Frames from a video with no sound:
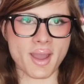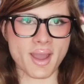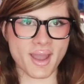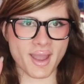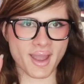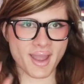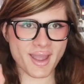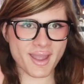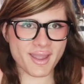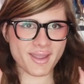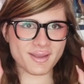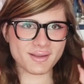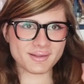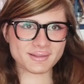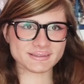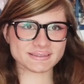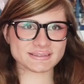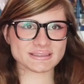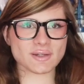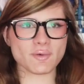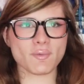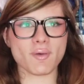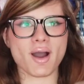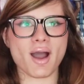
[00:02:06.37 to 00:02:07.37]
Hey,
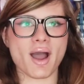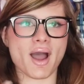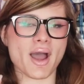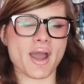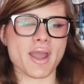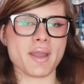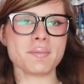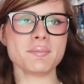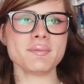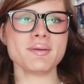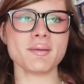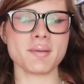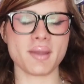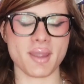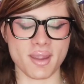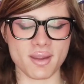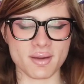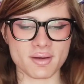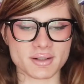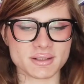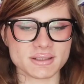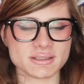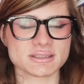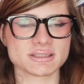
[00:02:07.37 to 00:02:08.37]
so I'm
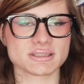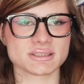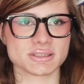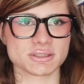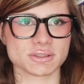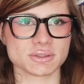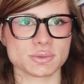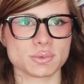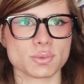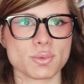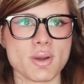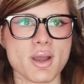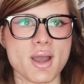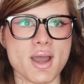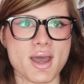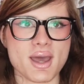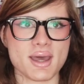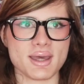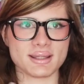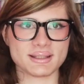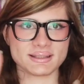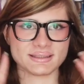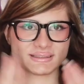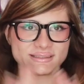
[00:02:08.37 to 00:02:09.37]
here to
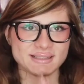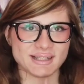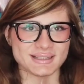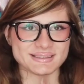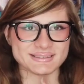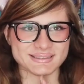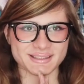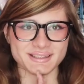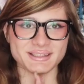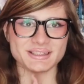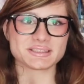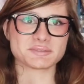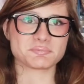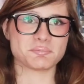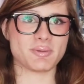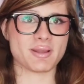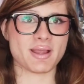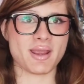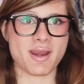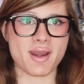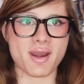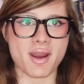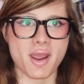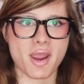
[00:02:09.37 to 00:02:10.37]
just
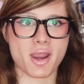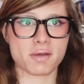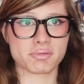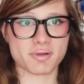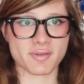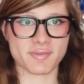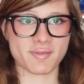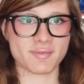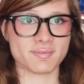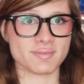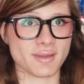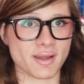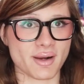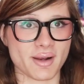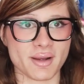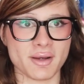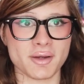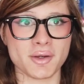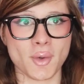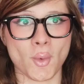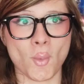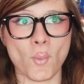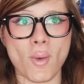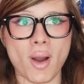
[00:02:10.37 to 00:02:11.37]
explain everything that I
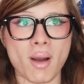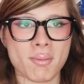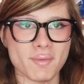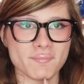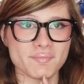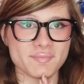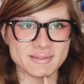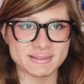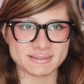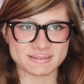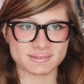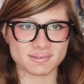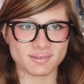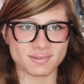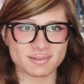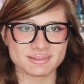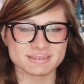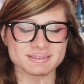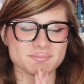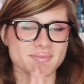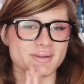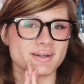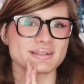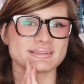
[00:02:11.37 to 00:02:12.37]
know about these
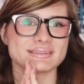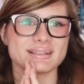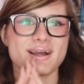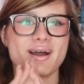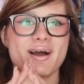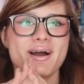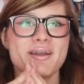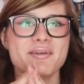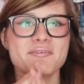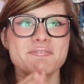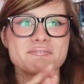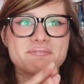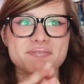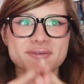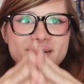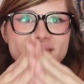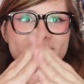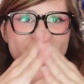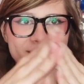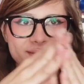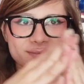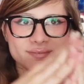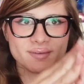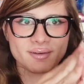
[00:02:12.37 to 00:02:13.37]
dolls because I feel
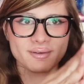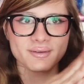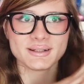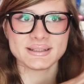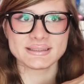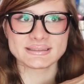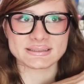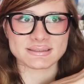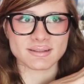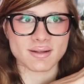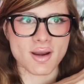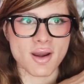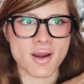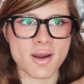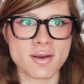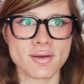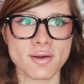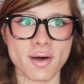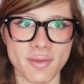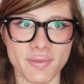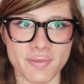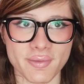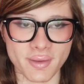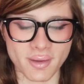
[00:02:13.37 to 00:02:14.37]
like there is
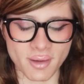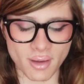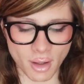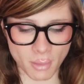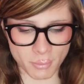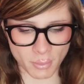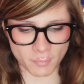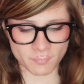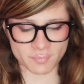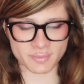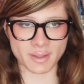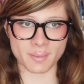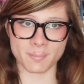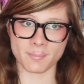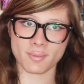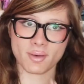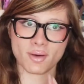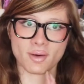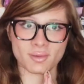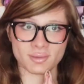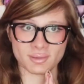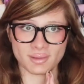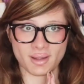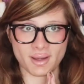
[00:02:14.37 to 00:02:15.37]
nothing about them
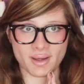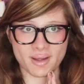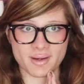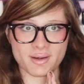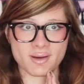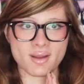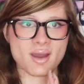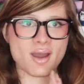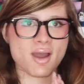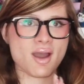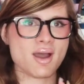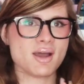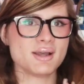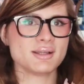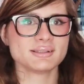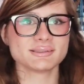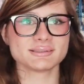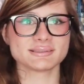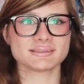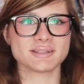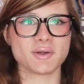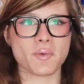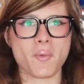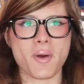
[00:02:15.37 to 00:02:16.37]
online.
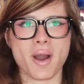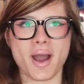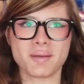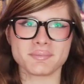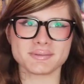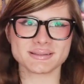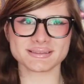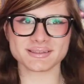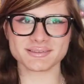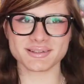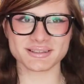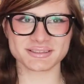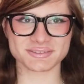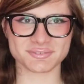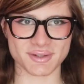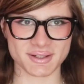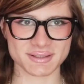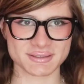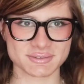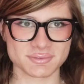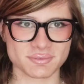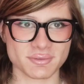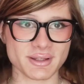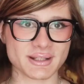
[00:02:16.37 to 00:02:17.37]
So I'm just gonna try
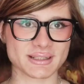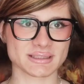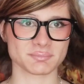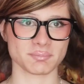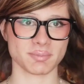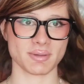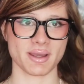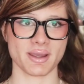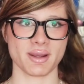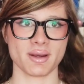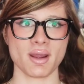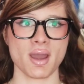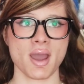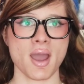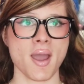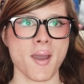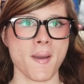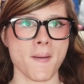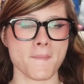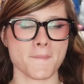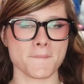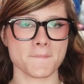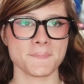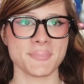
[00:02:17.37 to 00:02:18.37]
to explain
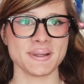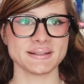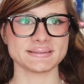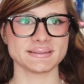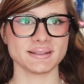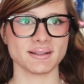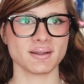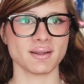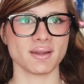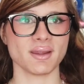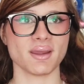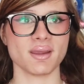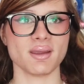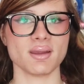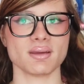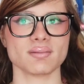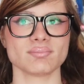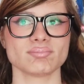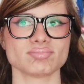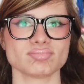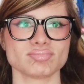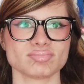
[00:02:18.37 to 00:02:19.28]
basically